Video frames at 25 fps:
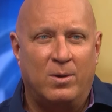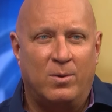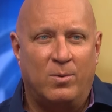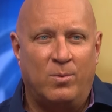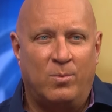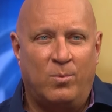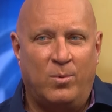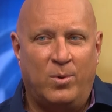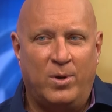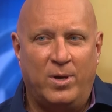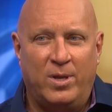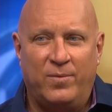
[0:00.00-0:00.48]

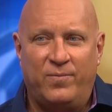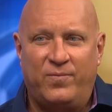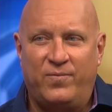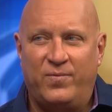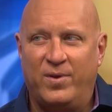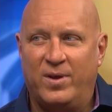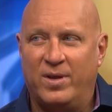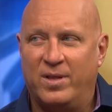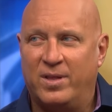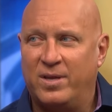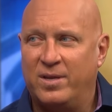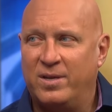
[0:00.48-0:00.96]
What are you
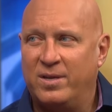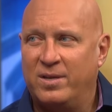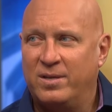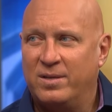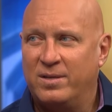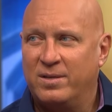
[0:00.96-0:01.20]
feeling?